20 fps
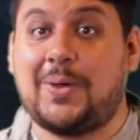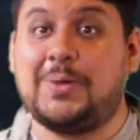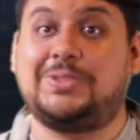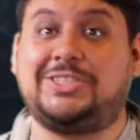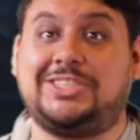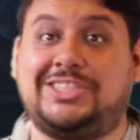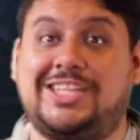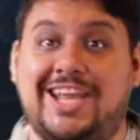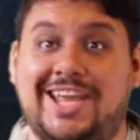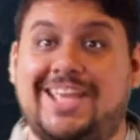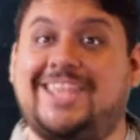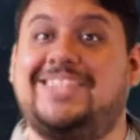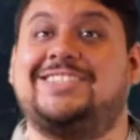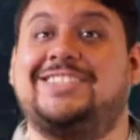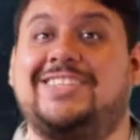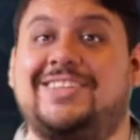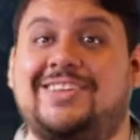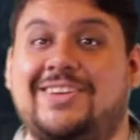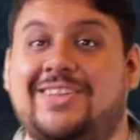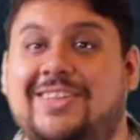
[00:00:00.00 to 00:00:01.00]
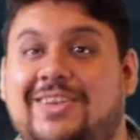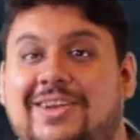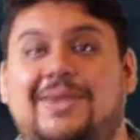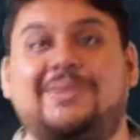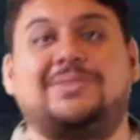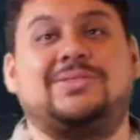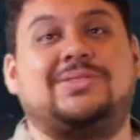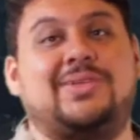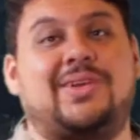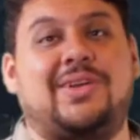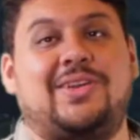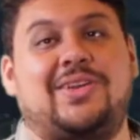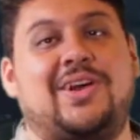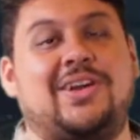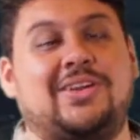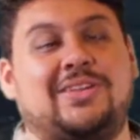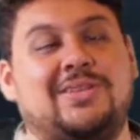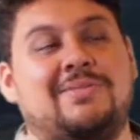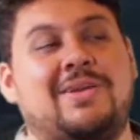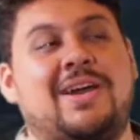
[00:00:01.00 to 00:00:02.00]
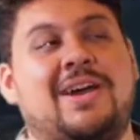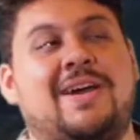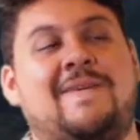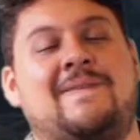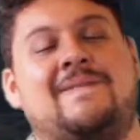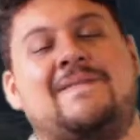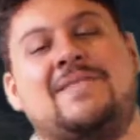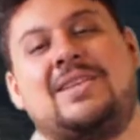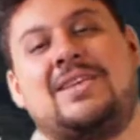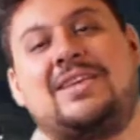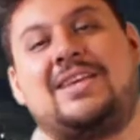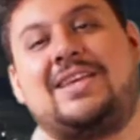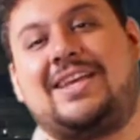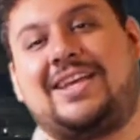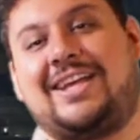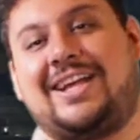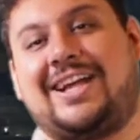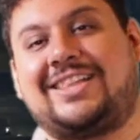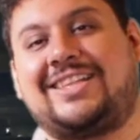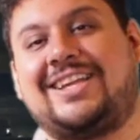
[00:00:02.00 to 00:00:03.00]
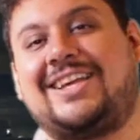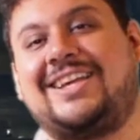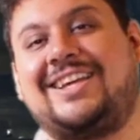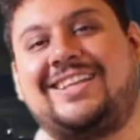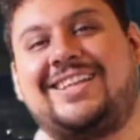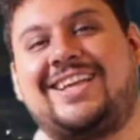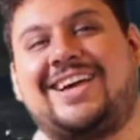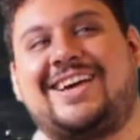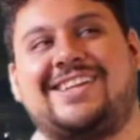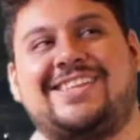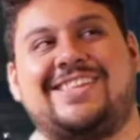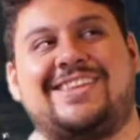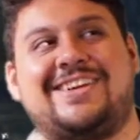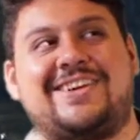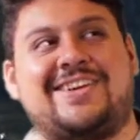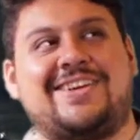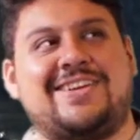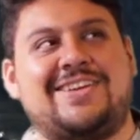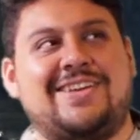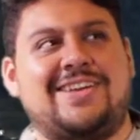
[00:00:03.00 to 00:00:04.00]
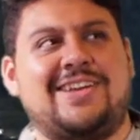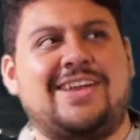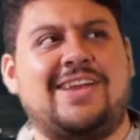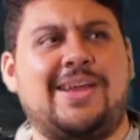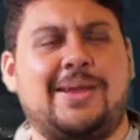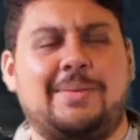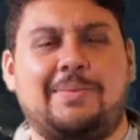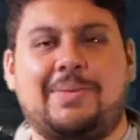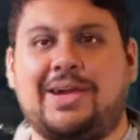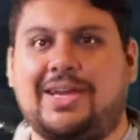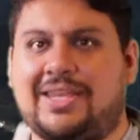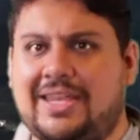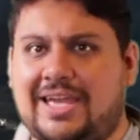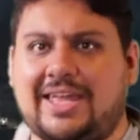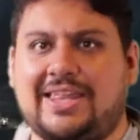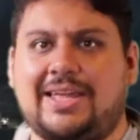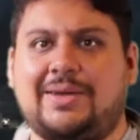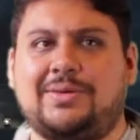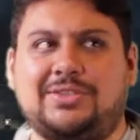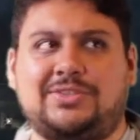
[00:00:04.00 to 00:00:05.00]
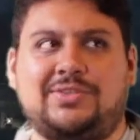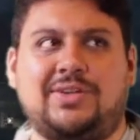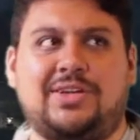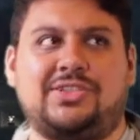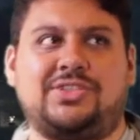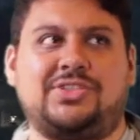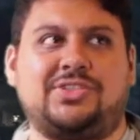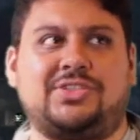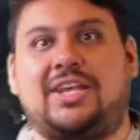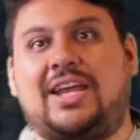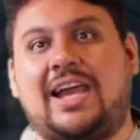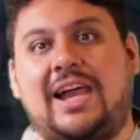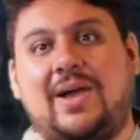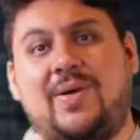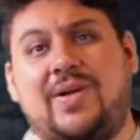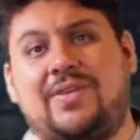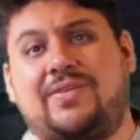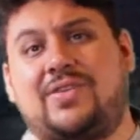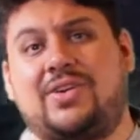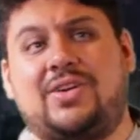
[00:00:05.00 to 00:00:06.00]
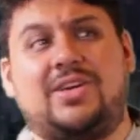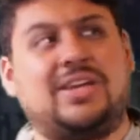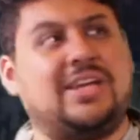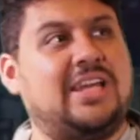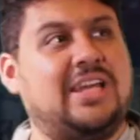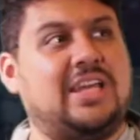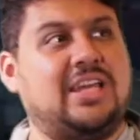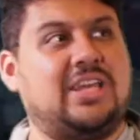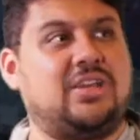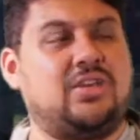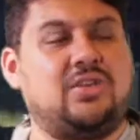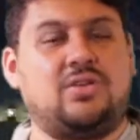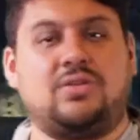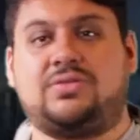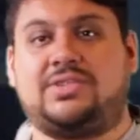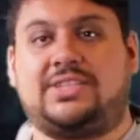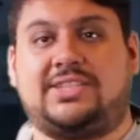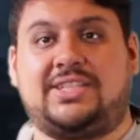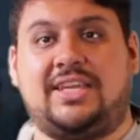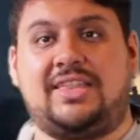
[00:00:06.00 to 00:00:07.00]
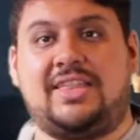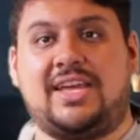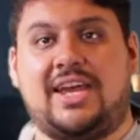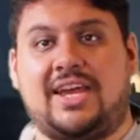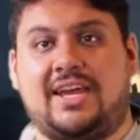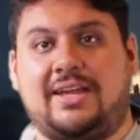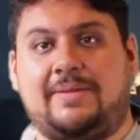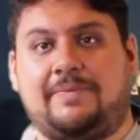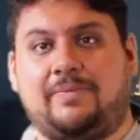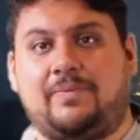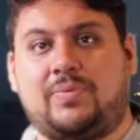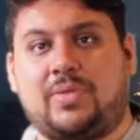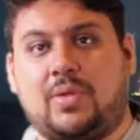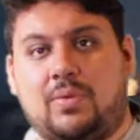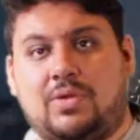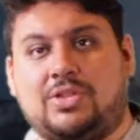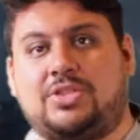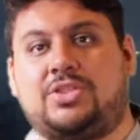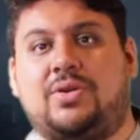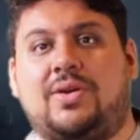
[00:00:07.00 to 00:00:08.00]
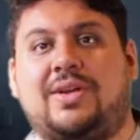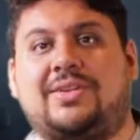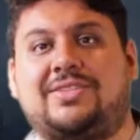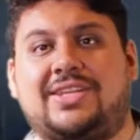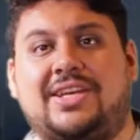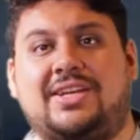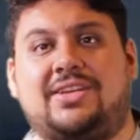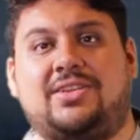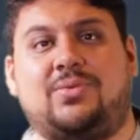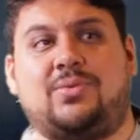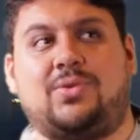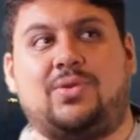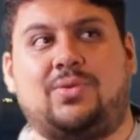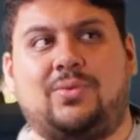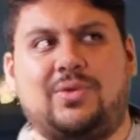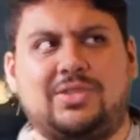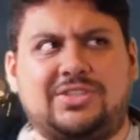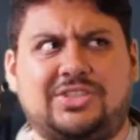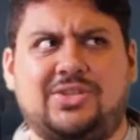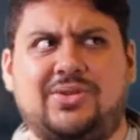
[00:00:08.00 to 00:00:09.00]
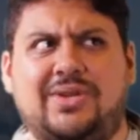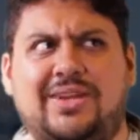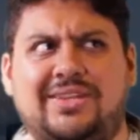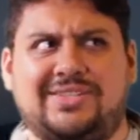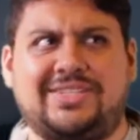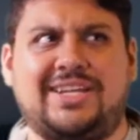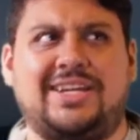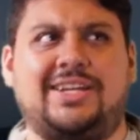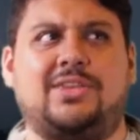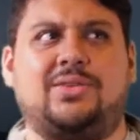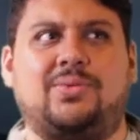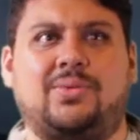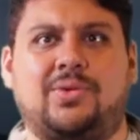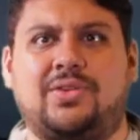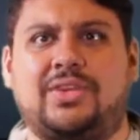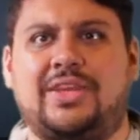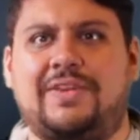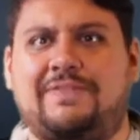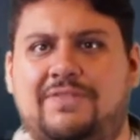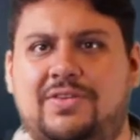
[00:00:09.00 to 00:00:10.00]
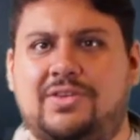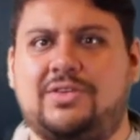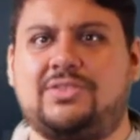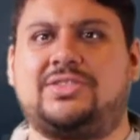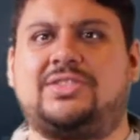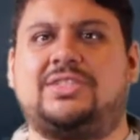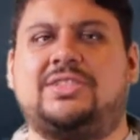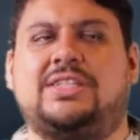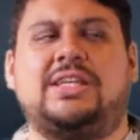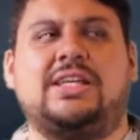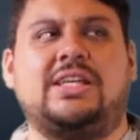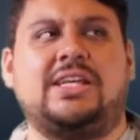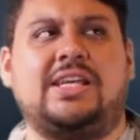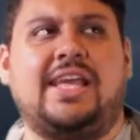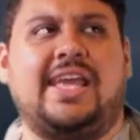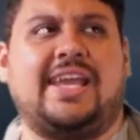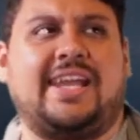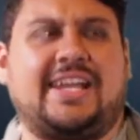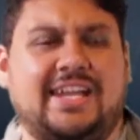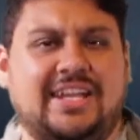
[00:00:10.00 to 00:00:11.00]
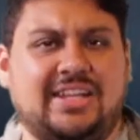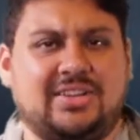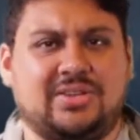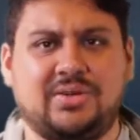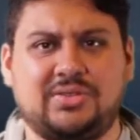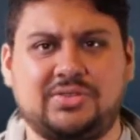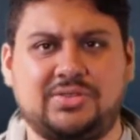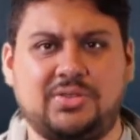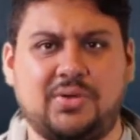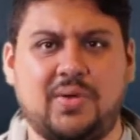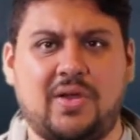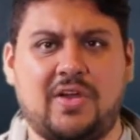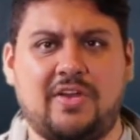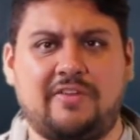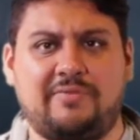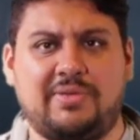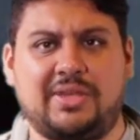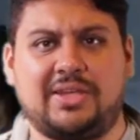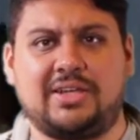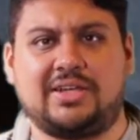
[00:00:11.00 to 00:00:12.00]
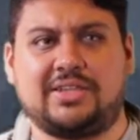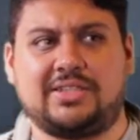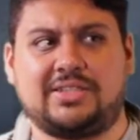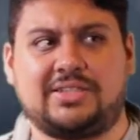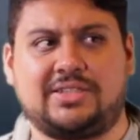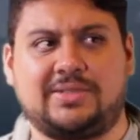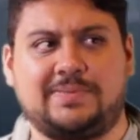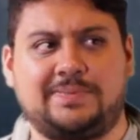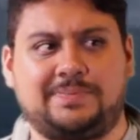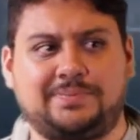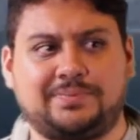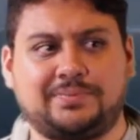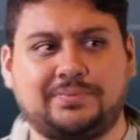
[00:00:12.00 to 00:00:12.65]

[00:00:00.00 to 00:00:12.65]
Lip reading: oh shit, he's gonna call the cops. So I knocked him out, got the hell out of there. But yeah, that was very interesting. However, you don't see that once you're outside in the world. Once you're outside in the world, it kind of throws you off because